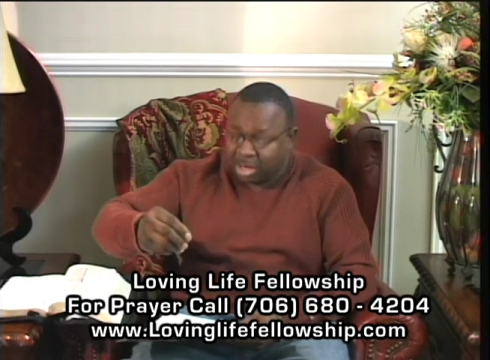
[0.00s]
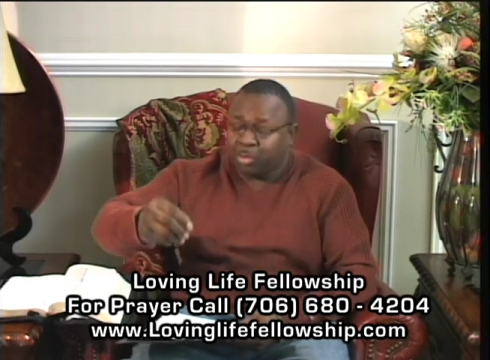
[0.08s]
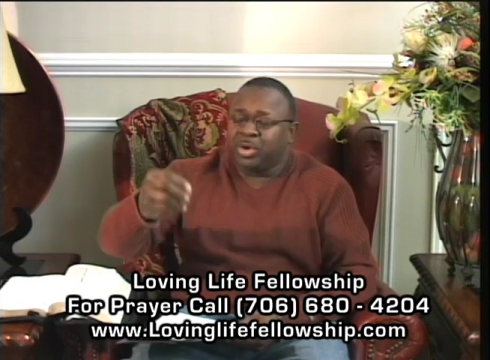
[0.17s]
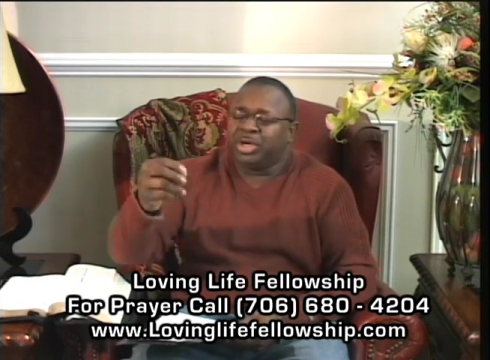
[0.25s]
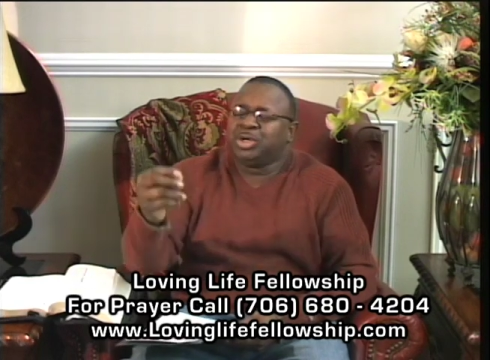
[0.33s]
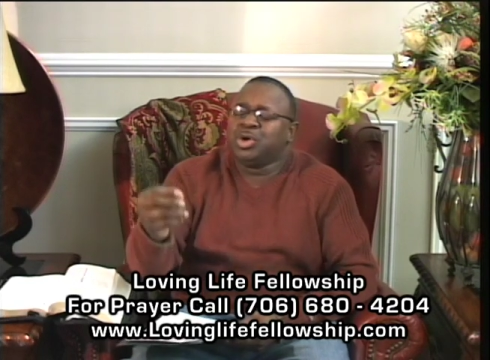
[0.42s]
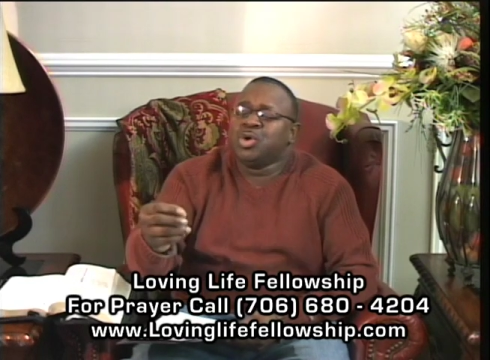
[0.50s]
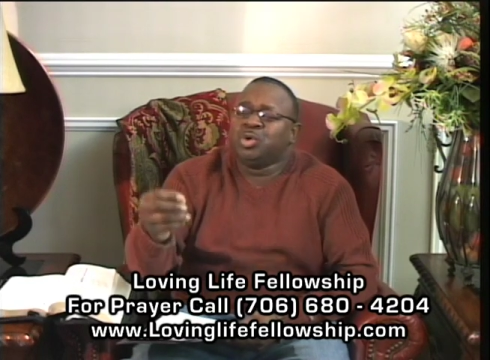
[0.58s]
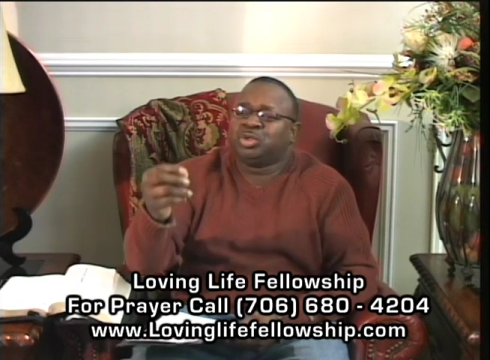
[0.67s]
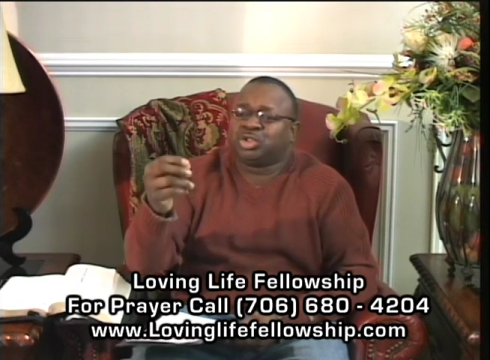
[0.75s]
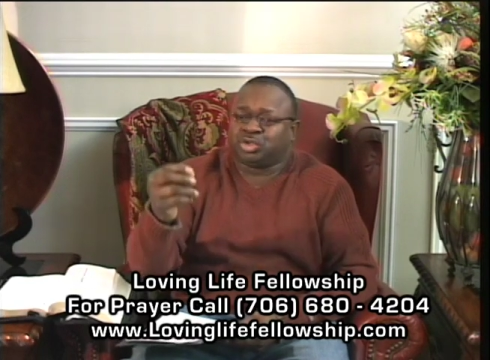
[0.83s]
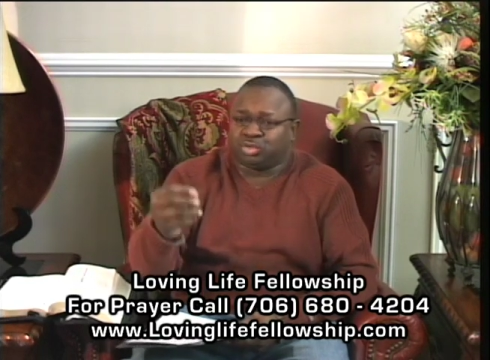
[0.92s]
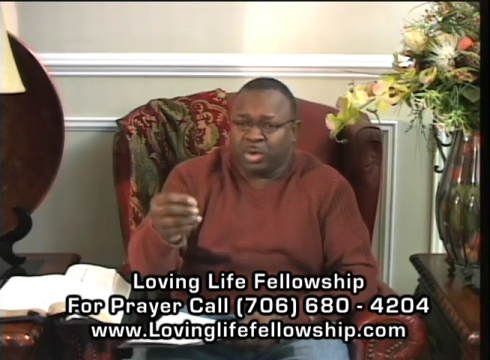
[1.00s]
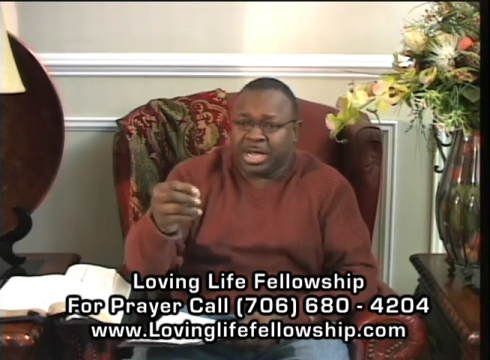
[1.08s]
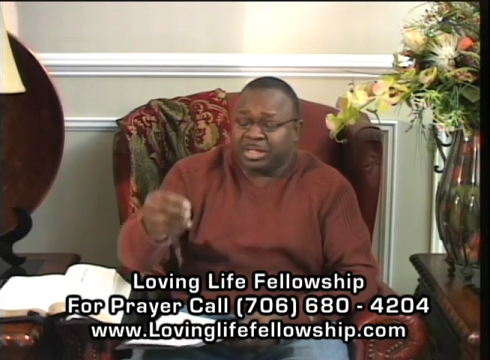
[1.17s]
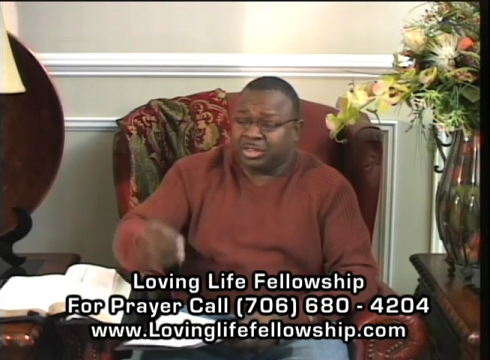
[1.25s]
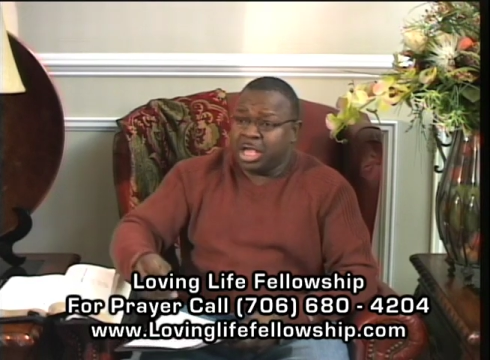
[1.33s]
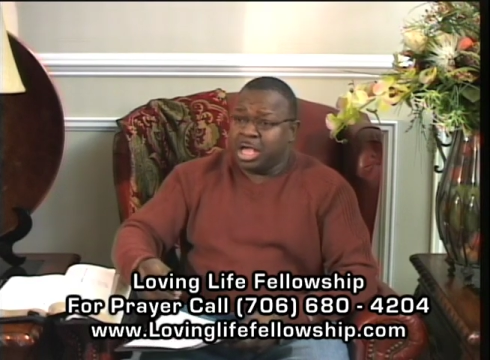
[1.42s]
a renewed
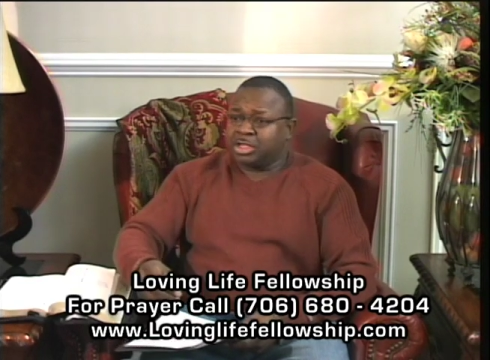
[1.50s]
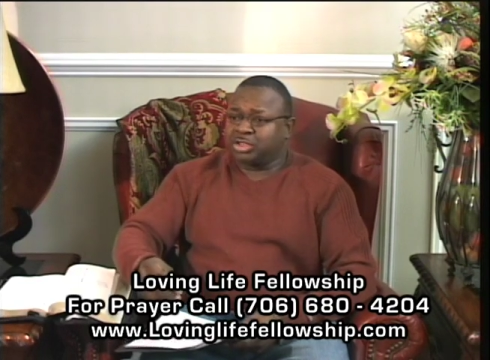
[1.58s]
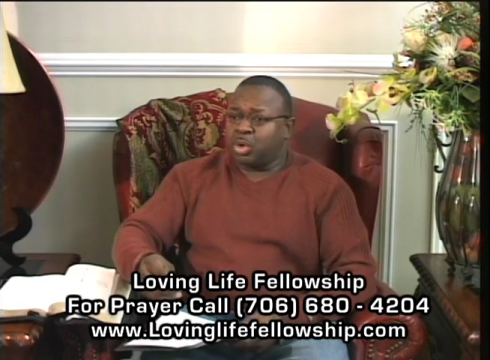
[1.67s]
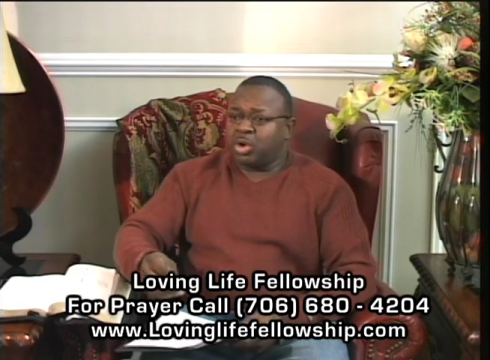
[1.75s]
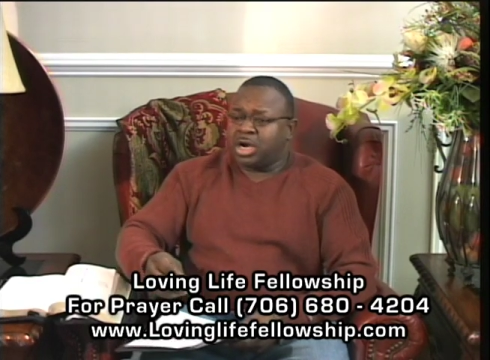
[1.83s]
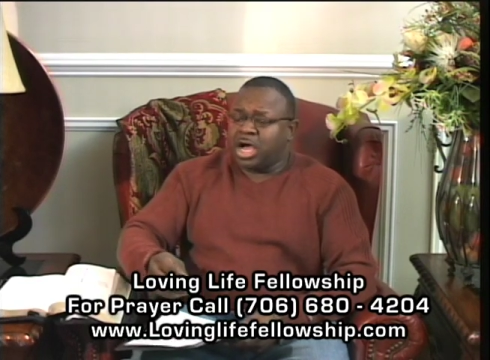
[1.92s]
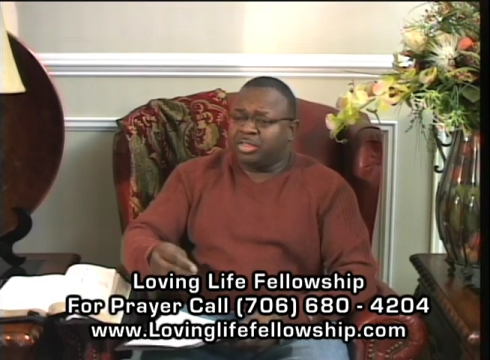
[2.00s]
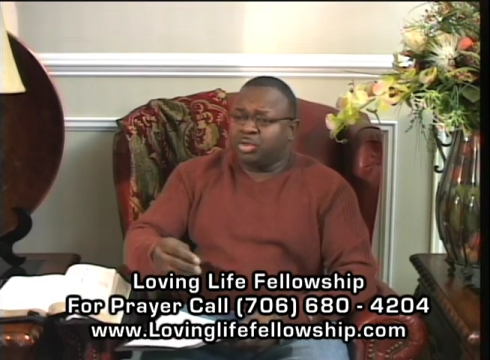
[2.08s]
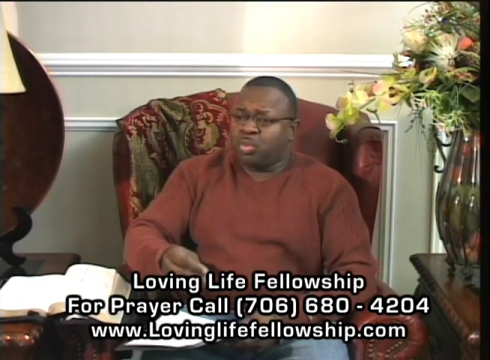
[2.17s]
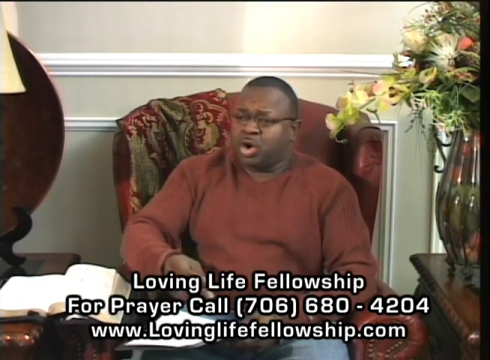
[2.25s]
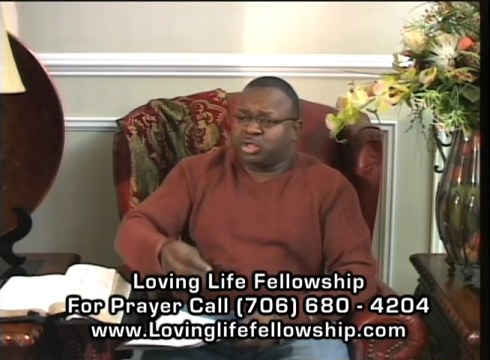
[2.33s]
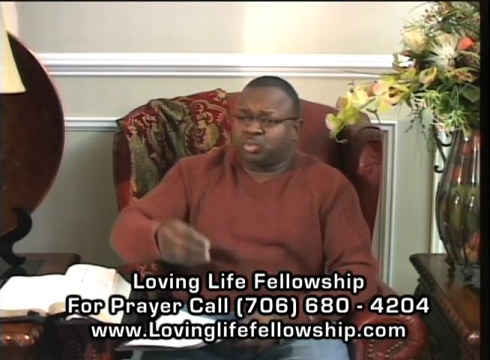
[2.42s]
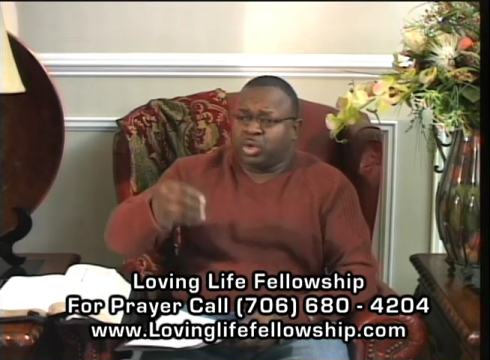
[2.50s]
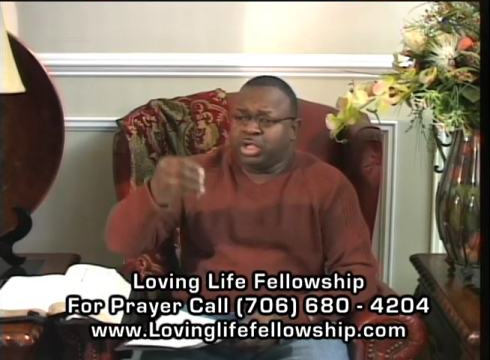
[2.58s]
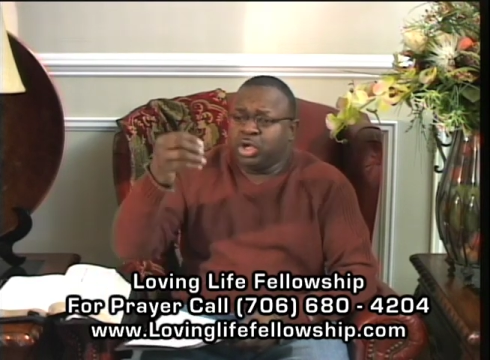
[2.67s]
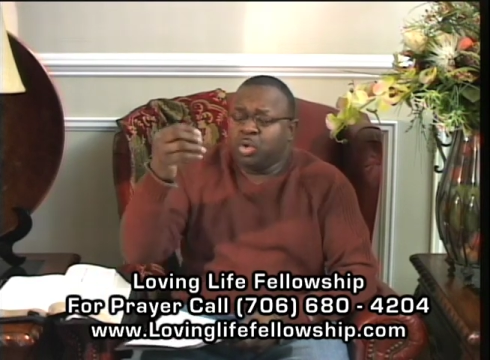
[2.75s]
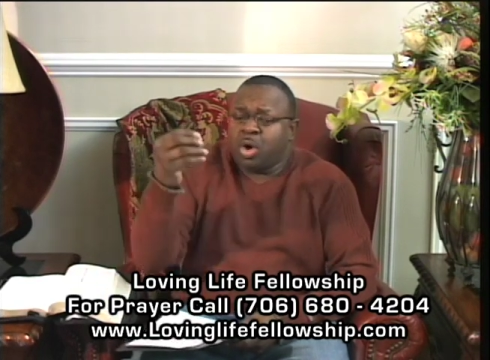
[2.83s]
strength. So in other words, when